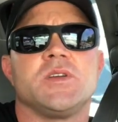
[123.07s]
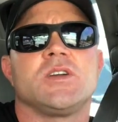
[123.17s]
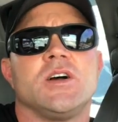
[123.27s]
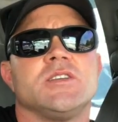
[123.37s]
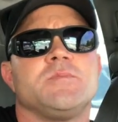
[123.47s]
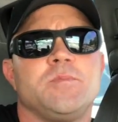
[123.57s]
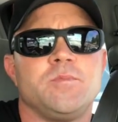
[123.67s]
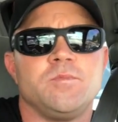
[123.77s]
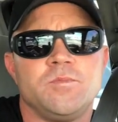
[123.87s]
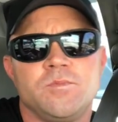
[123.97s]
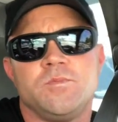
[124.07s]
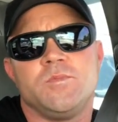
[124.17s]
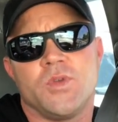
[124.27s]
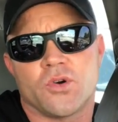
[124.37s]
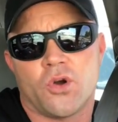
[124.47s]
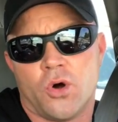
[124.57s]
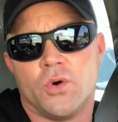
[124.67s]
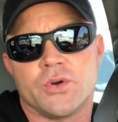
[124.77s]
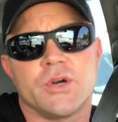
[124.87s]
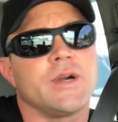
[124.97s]
because they're
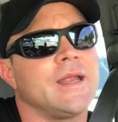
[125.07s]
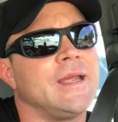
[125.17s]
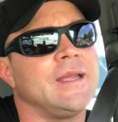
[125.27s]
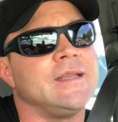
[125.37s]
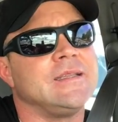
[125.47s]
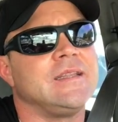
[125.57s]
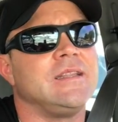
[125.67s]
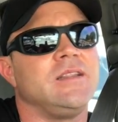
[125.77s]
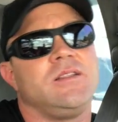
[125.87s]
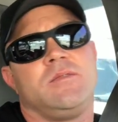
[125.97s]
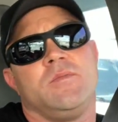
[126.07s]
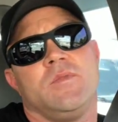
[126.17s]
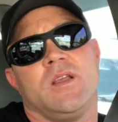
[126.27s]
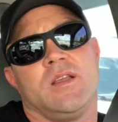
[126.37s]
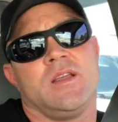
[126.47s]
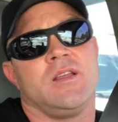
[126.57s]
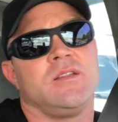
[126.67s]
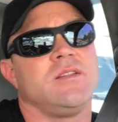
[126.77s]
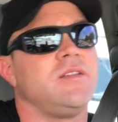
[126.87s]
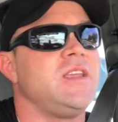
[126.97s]
older
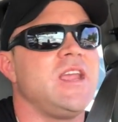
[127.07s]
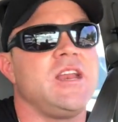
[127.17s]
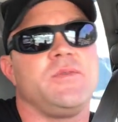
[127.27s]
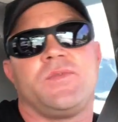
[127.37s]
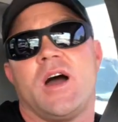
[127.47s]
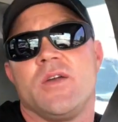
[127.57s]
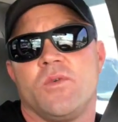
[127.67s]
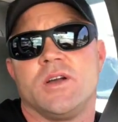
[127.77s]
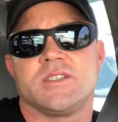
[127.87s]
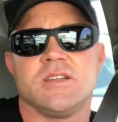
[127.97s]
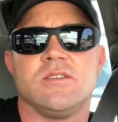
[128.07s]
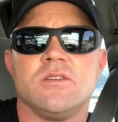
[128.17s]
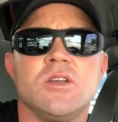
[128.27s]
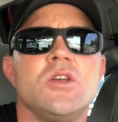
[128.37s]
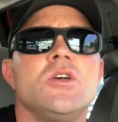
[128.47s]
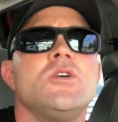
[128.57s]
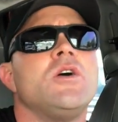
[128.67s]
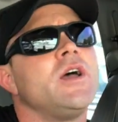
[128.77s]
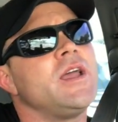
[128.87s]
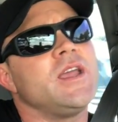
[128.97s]
and E85 wasn't
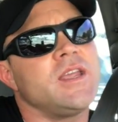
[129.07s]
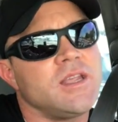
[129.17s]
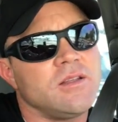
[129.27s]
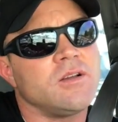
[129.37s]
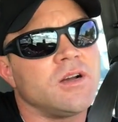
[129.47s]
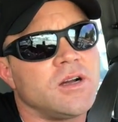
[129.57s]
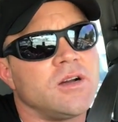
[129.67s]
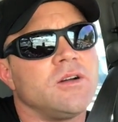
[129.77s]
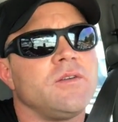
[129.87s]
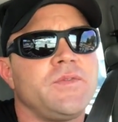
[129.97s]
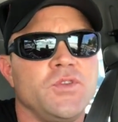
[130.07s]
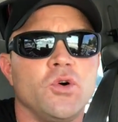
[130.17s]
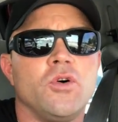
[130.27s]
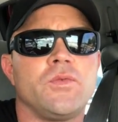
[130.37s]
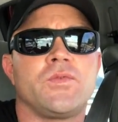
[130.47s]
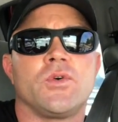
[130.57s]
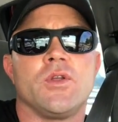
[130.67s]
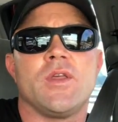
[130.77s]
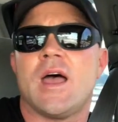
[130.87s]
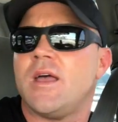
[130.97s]
a fuel
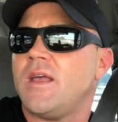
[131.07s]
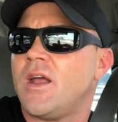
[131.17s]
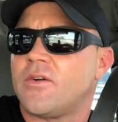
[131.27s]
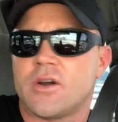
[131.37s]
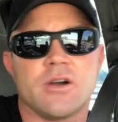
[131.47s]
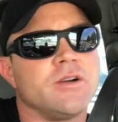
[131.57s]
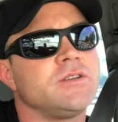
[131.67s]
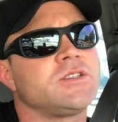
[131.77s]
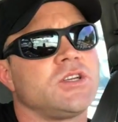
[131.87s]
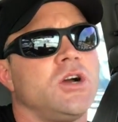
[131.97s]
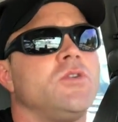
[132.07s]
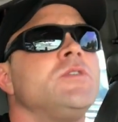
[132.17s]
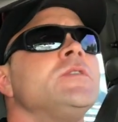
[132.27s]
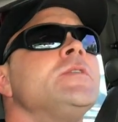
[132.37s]
for that error. So